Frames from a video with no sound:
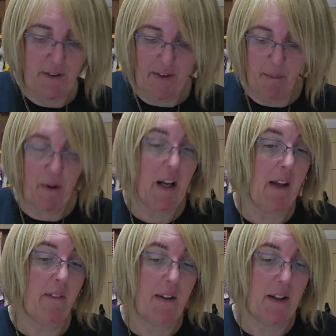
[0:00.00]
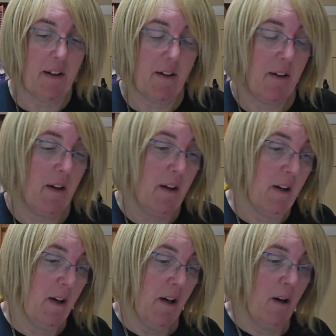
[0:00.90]
fabric and the
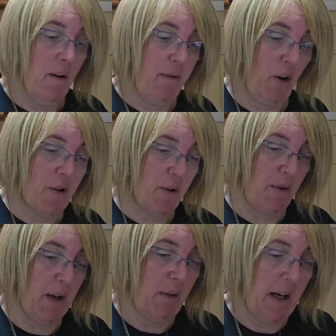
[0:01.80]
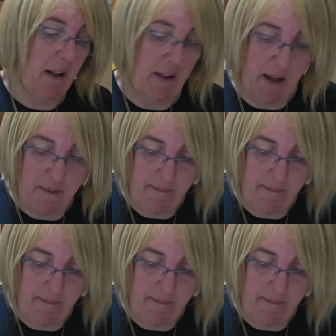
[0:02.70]
floss already ready there.